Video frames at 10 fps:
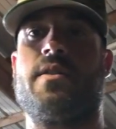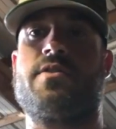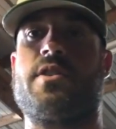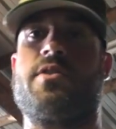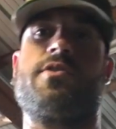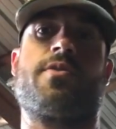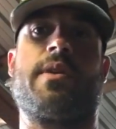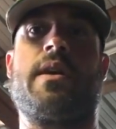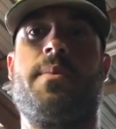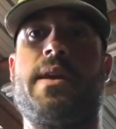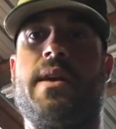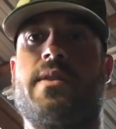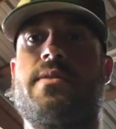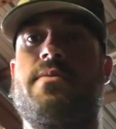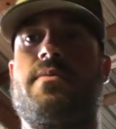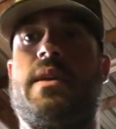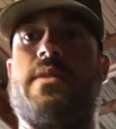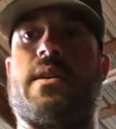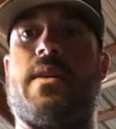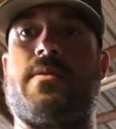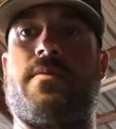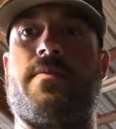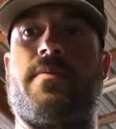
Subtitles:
Series 3 coming next. Thanks, guys.